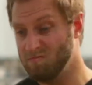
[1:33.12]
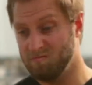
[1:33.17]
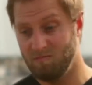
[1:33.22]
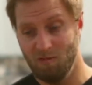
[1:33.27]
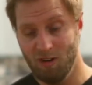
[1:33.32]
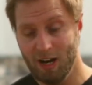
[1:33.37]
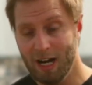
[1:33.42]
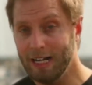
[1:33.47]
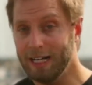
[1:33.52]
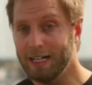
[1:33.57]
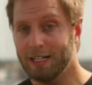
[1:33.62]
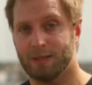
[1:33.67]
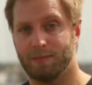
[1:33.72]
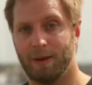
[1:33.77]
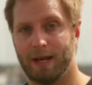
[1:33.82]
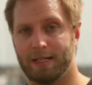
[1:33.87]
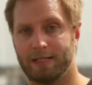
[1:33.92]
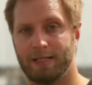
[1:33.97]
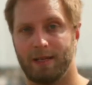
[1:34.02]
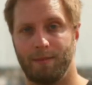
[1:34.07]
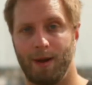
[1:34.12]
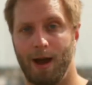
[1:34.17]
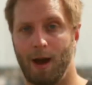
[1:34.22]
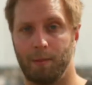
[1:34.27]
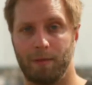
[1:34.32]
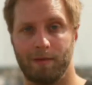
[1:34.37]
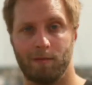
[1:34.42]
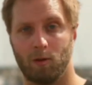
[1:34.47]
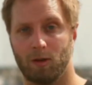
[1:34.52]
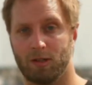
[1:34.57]
Really space them out.
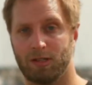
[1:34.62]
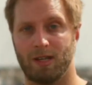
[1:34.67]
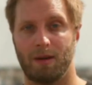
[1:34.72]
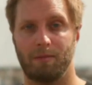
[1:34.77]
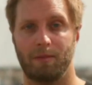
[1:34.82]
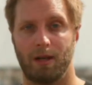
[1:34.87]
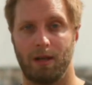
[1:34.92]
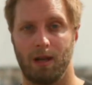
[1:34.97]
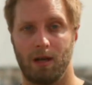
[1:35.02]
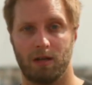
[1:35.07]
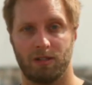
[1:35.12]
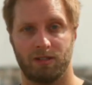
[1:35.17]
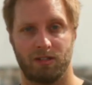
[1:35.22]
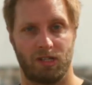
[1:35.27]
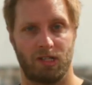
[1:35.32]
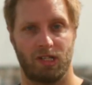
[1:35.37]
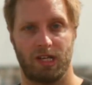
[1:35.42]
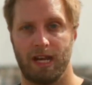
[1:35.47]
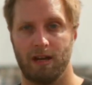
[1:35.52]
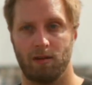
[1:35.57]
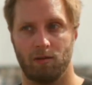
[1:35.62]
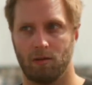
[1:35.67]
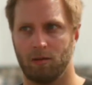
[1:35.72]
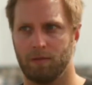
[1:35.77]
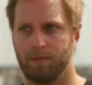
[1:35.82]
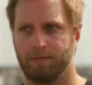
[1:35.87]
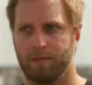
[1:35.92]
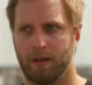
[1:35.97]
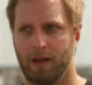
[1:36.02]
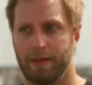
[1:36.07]
We've got some that last a year,
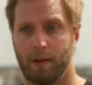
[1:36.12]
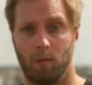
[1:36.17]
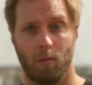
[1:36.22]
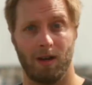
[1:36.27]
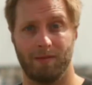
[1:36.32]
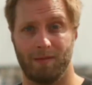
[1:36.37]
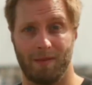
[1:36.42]
or I think one